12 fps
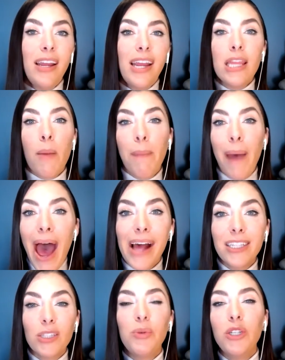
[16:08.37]
In the
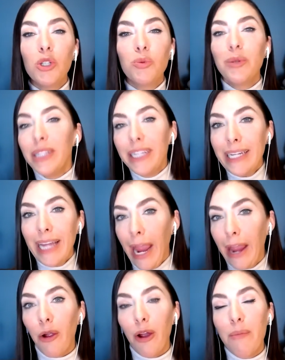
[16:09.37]
past, we just really
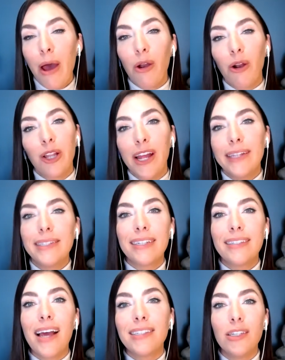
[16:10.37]
care about our client's
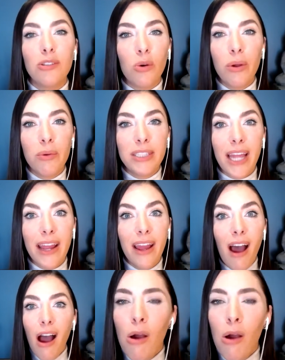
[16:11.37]
success, and so we would say,